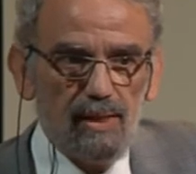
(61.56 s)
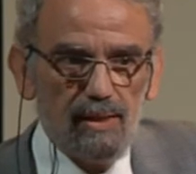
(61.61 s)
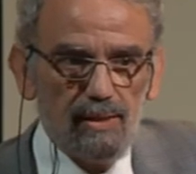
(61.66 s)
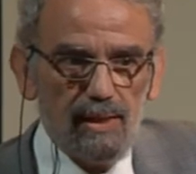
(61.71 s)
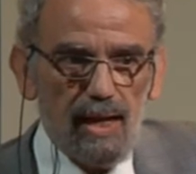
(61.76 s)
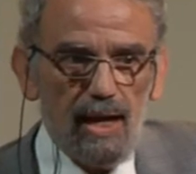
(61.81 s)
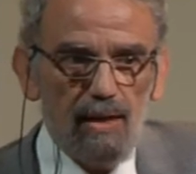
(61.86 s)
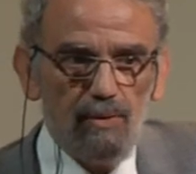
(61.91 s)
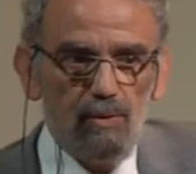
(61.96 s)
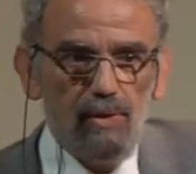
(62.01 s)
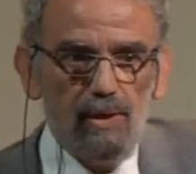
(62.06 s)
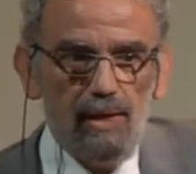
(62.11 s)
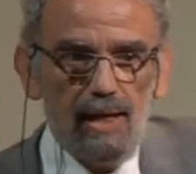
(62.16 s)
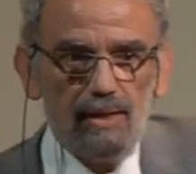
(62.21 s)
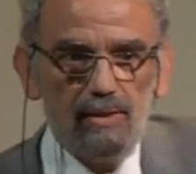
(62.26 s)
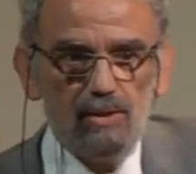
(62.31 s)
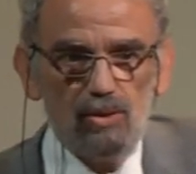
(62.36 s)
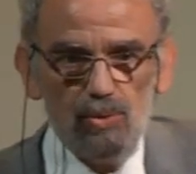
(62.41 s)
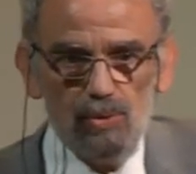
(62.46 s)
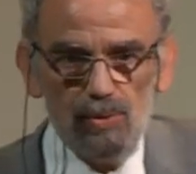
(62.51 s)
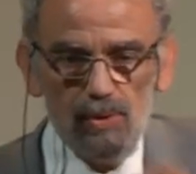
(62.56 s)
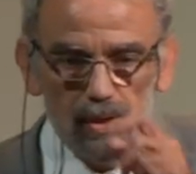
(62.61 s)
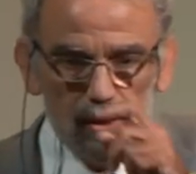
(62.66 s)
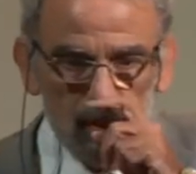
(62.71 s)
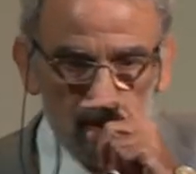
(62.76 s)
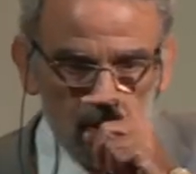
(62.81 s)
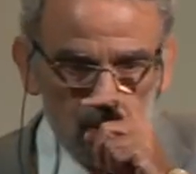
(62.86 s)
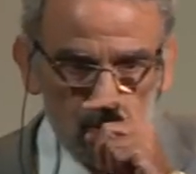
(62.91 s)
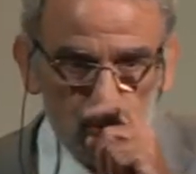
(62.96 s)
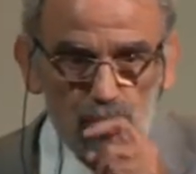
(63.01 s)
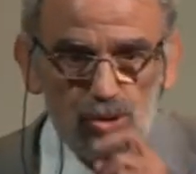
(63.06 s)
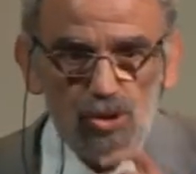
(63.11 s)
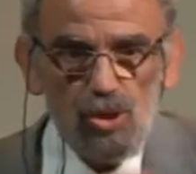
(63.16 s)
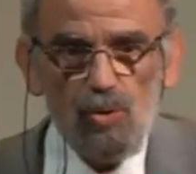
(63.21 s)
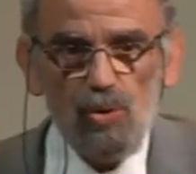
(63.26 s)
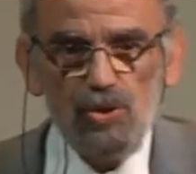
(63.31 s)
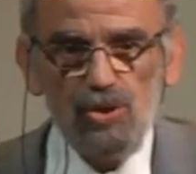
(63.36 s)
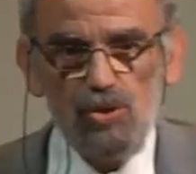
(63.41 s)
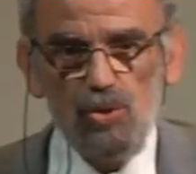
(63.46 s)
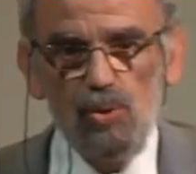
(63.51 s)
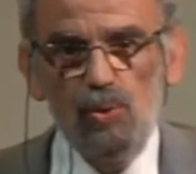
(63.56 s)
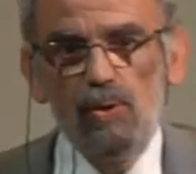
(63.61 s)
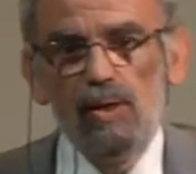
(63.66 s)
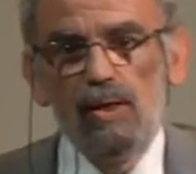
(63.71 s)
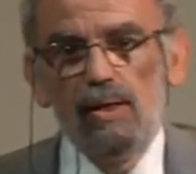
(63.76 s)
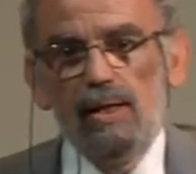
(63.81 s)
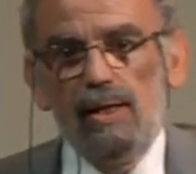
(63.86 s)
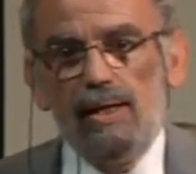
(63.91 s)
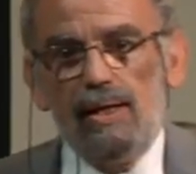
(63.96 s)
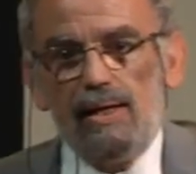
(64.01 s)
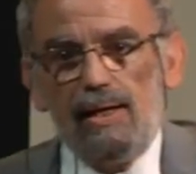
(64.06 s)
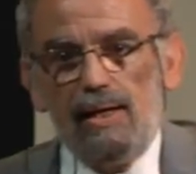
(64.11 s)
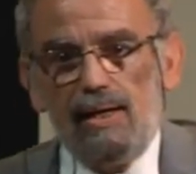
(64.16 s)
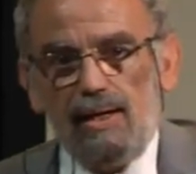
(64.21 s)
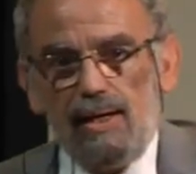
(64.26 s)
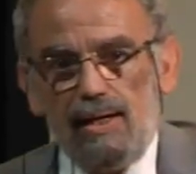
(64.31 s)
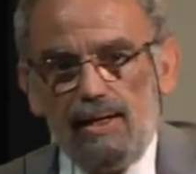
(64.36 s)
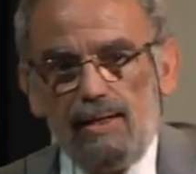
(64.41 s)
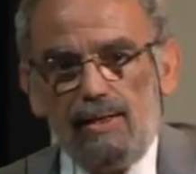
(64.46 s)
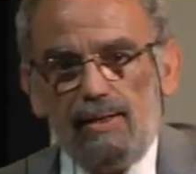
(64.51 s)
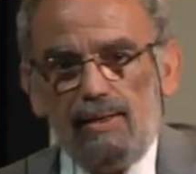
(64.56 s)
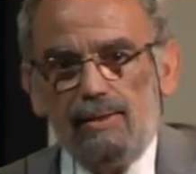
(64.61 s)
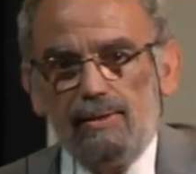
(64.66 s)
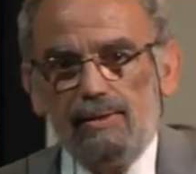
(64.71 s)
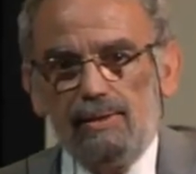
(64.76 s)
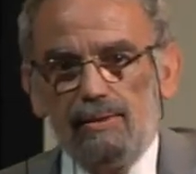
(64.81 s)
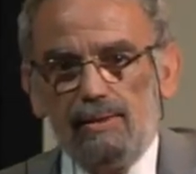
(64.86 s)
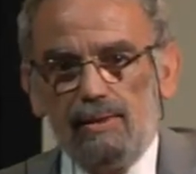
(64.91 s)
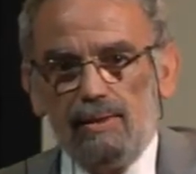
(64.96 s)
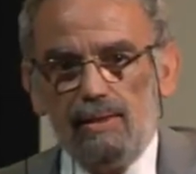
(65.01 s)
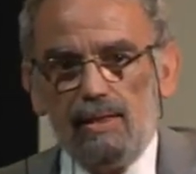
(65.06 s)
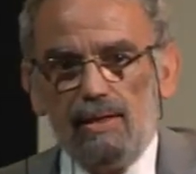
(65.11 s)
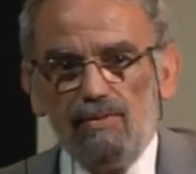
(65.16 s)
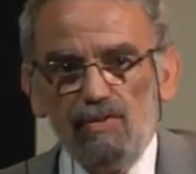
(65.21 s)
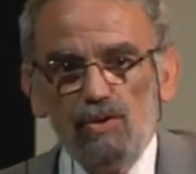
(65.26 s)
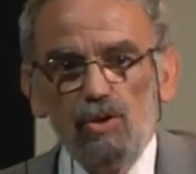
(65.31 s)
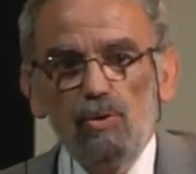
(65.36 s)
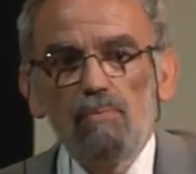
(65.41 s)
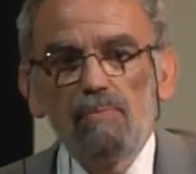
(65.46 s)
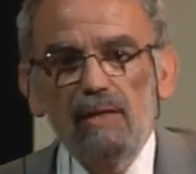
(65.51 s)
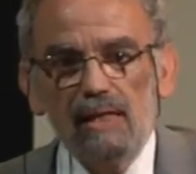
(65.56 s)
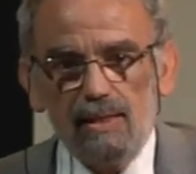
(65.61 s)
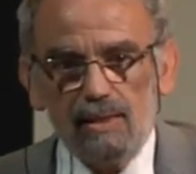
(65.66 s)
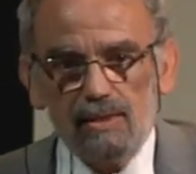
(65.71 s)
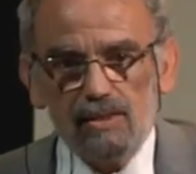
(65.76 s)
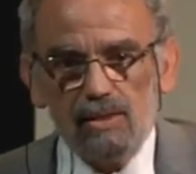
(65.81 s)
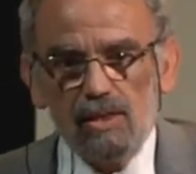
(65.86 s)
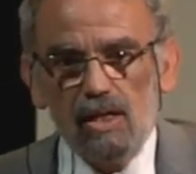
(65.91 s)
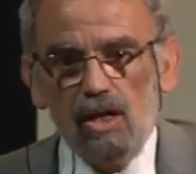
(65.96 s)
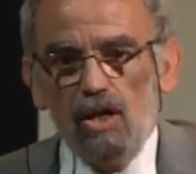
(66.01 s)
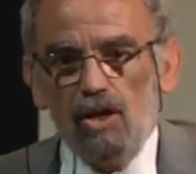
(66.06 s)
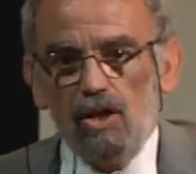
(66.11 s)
that I would like to show you in a few minutes.